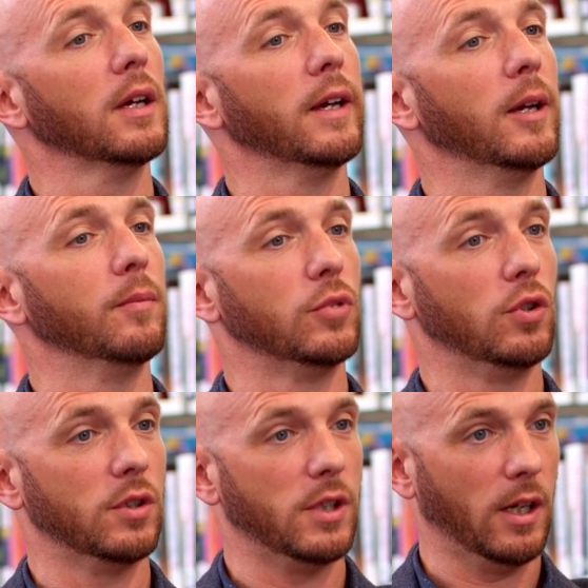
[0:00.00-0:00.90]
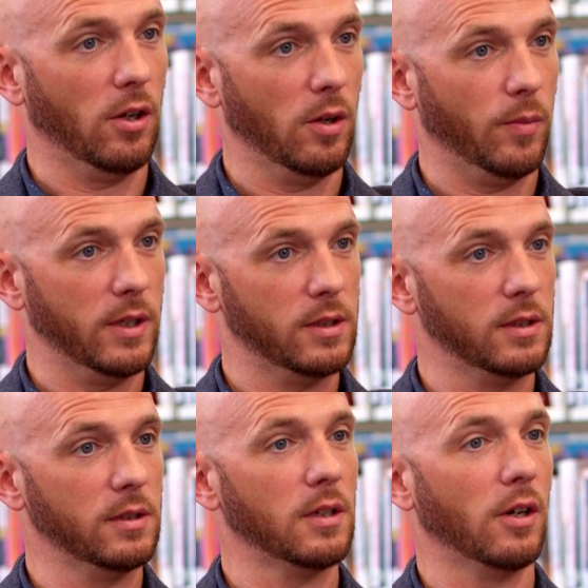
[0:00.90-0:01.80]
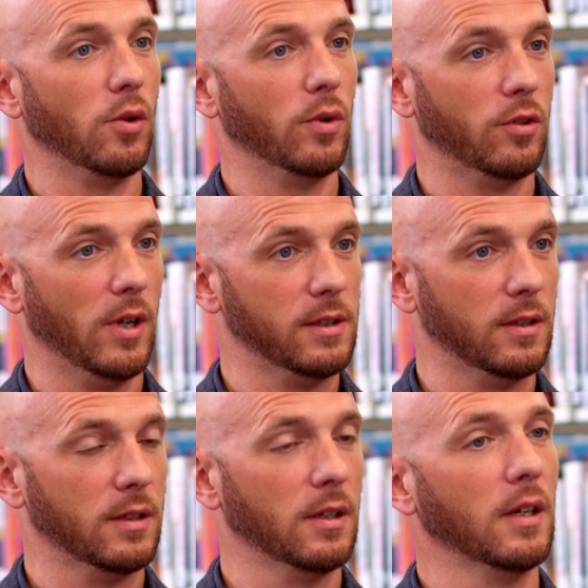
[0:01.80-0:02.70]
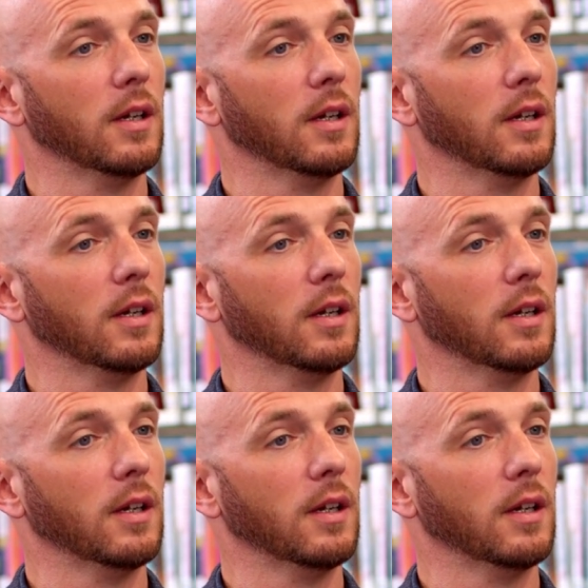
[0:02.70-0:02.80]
Do you take on apprentices? Are you interested?